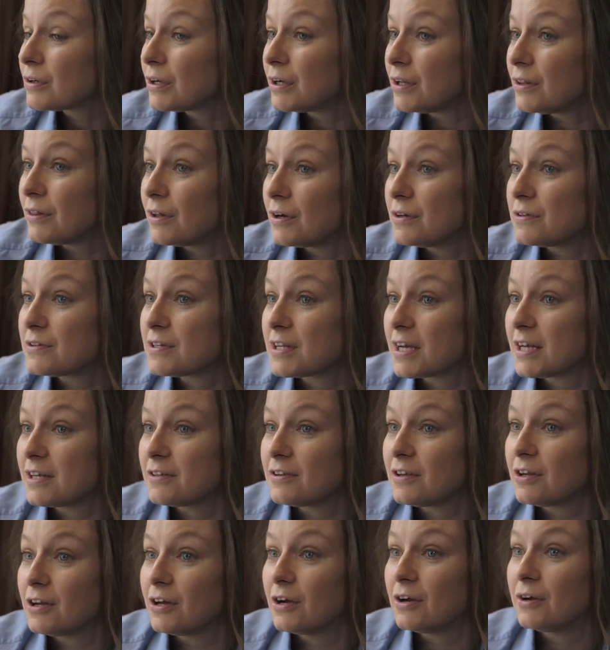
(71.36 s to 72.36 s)
and in those
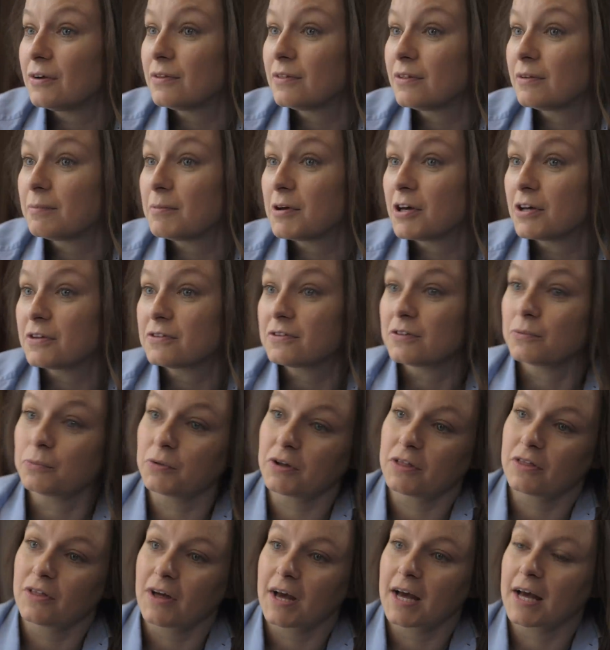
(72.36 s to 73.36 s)
days, you know, the person
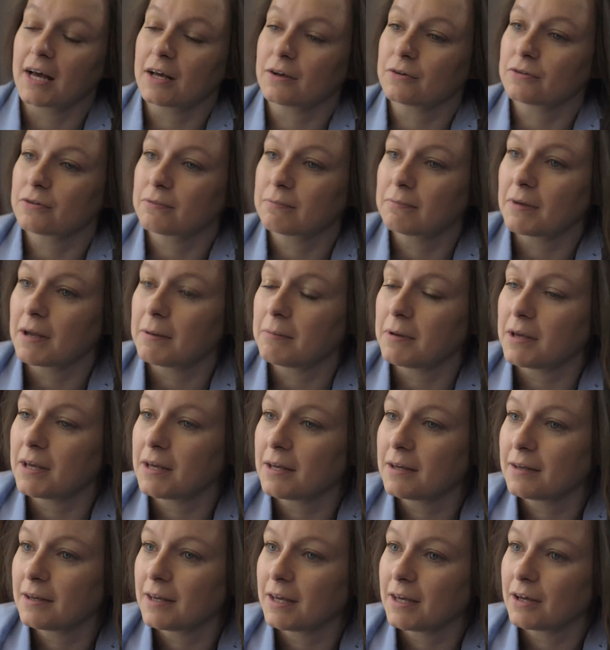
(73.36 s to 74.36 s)
with the house, maybe
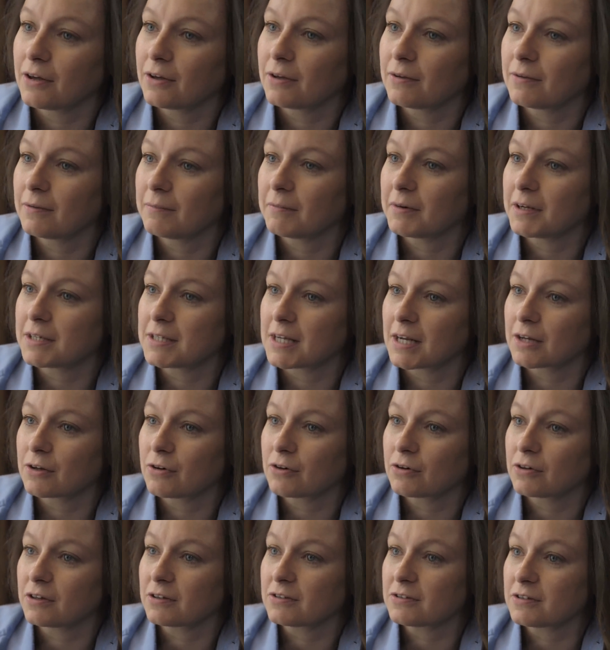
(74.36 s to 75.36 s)
he, my dad
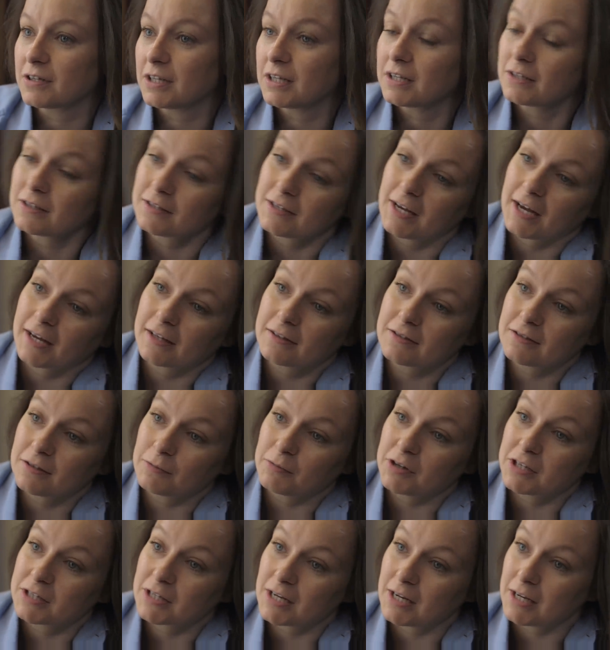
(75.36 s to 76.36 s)
got custody because he had
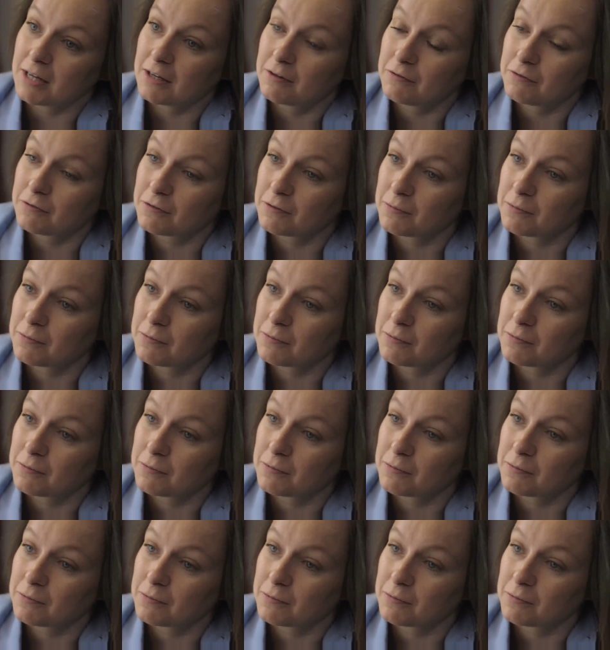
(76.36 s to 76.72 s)
somewhere to live.